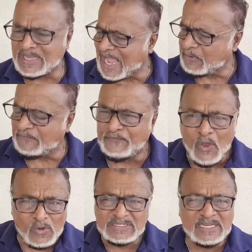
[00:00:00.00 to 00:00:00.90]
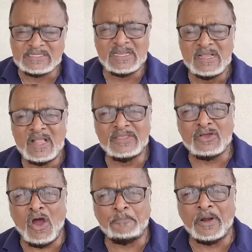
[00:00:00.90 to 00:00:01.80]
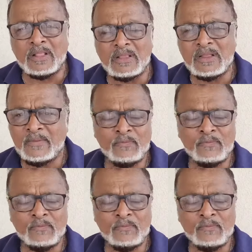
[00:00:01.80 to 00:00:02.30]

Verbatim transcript: The guy refused the corporal.